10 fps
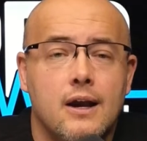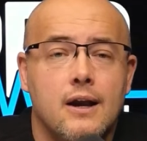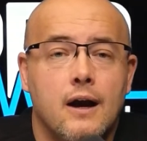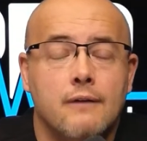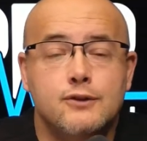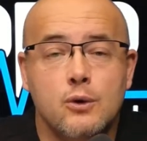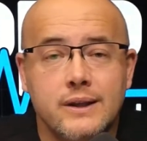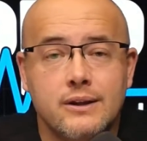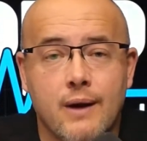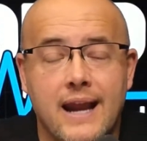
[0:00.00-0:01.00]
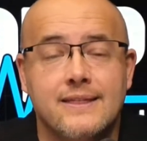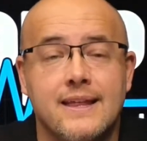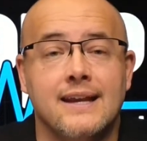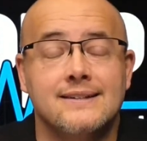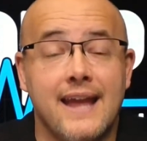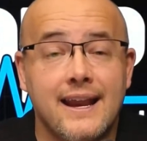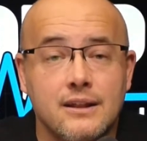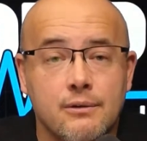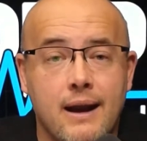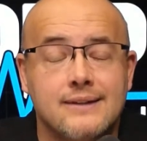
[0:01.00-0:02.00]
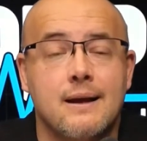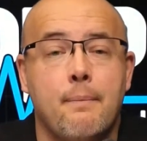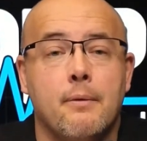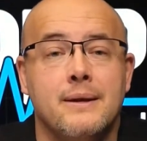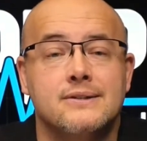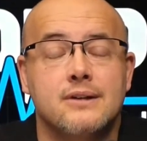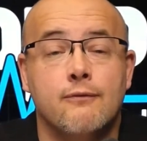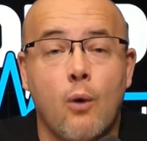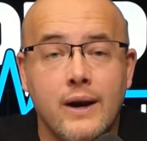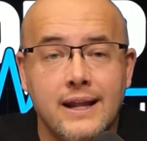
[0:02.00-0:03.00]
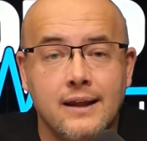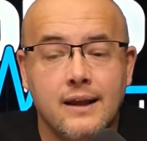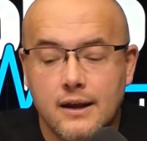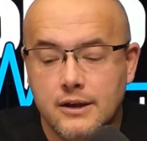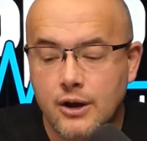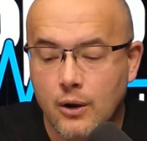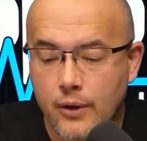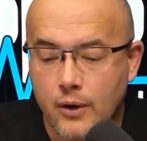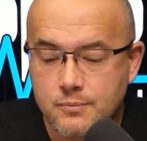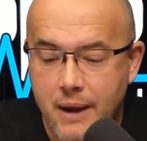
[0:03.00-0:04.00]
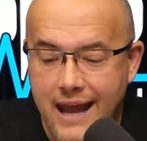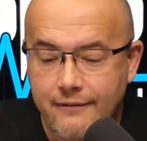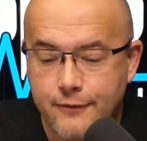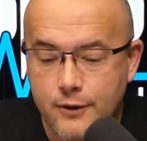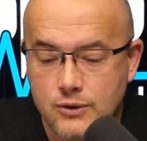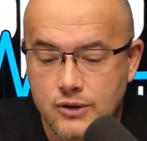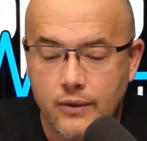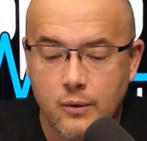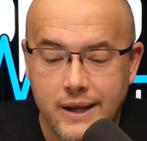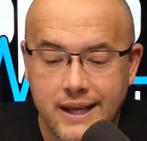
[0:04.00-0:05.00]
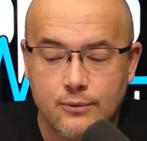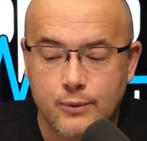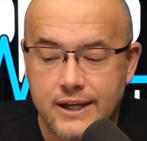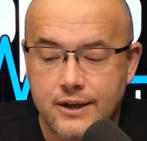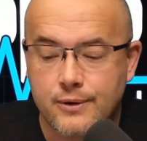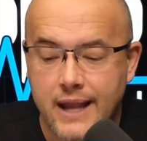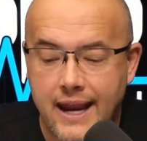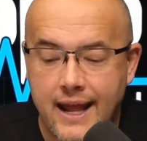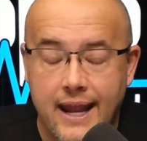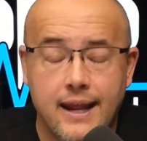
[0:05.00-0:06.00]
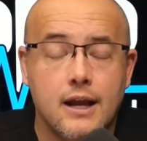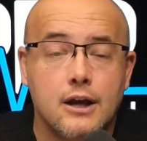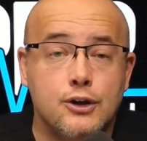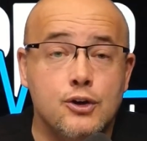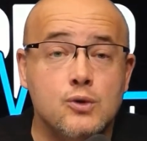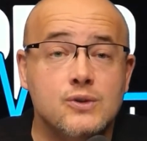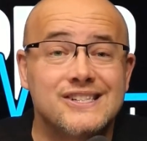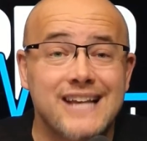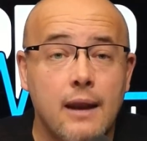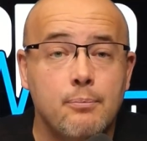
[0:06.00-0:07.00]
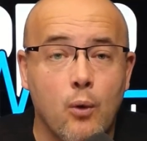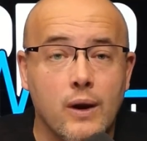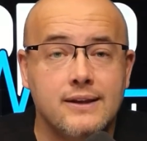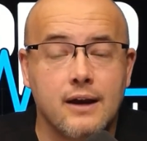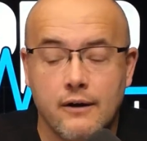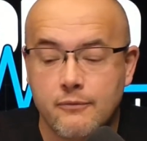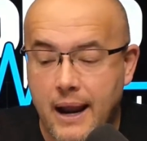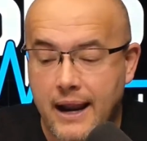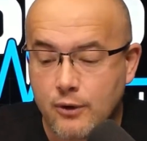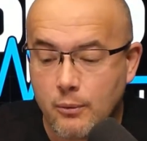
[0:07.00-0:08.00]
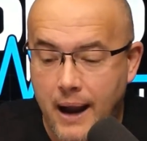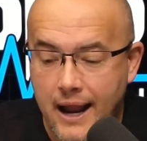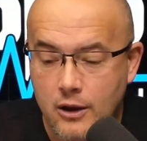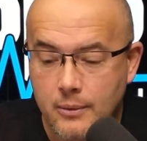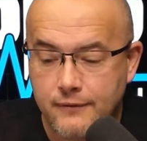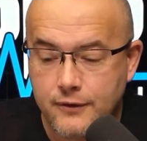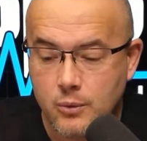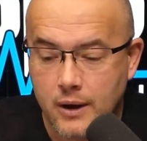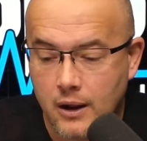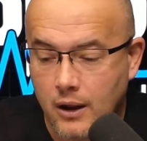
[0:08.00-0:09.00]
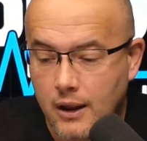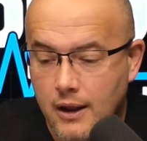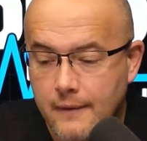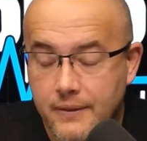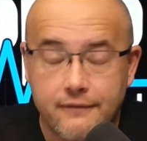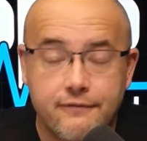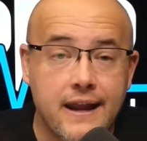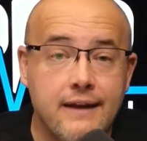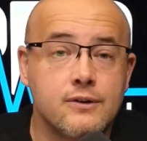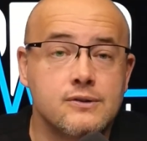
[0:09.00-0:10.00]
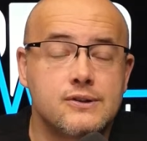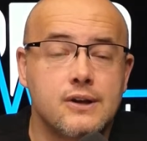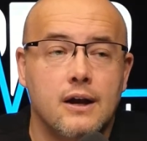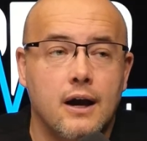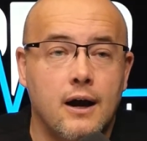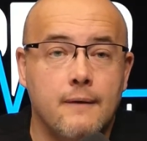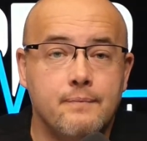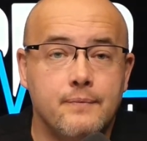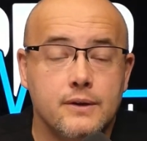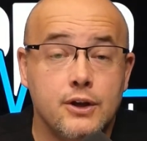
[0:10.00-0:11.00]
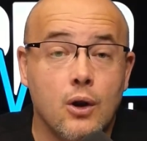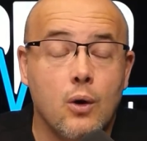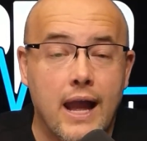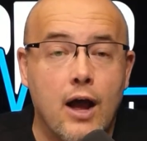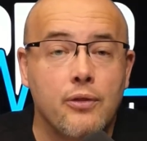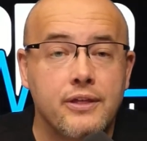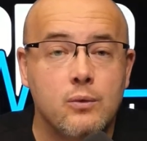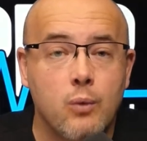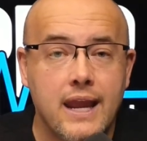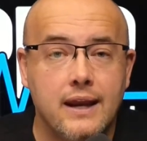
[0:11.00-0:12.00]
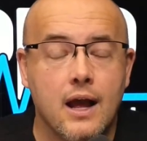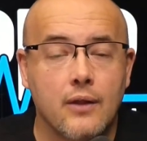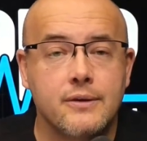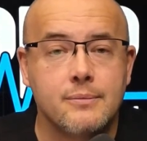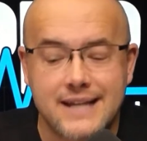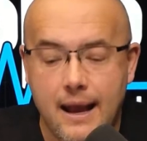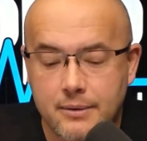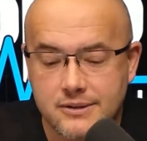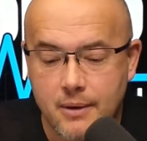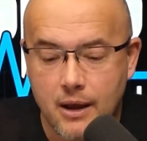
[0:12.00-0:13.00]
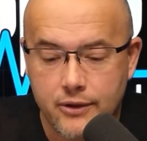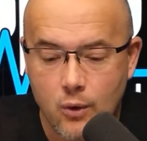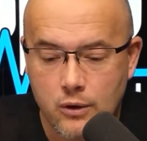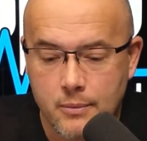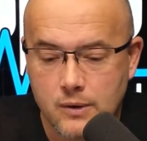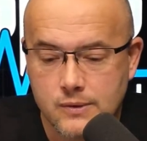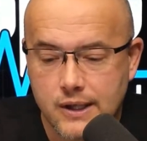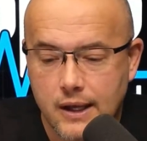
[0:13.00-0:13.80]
of doing the right things, taking the right supplements, avoiding, those bad foods so that we can recreate a new set point of microbiome, if you will, that favors, healthy weight, healthy metabolism, healthy hormones.